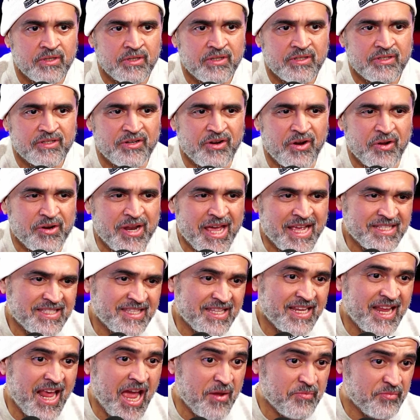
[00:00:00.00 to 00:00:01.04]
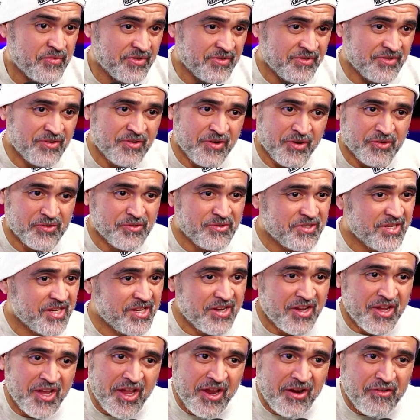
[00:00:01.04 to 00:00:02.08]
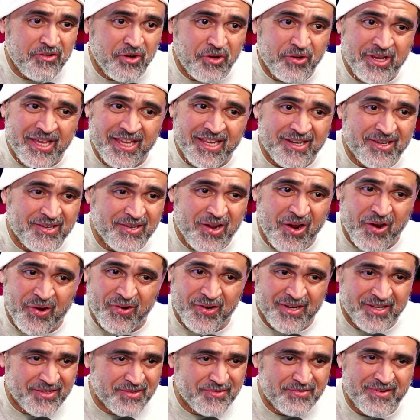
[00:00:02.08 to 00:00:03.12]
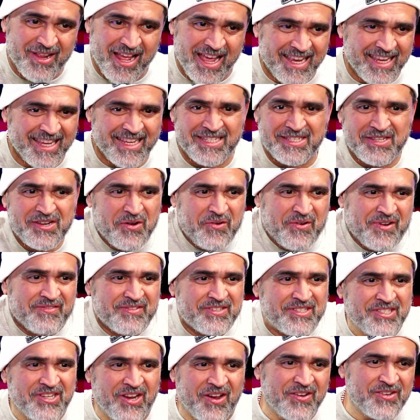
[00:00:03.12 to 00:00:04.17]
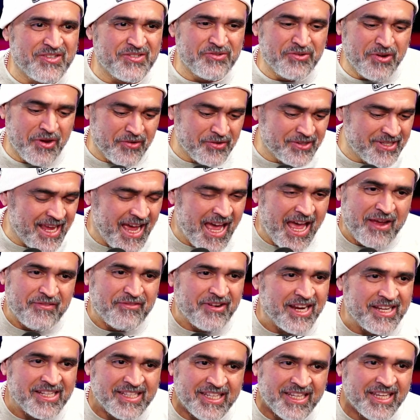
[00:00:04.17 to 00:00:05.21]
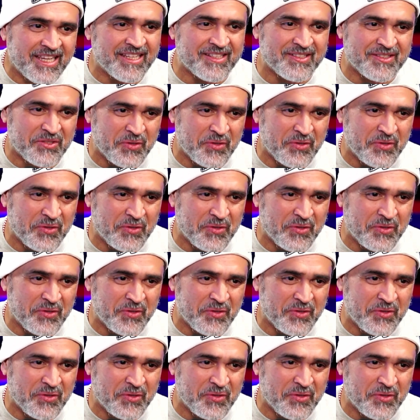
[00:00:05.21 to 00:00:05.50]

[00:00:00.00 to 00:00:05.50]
That's the type of, you see your hero getting going, you like, it's no other choice. You're going to die right there. So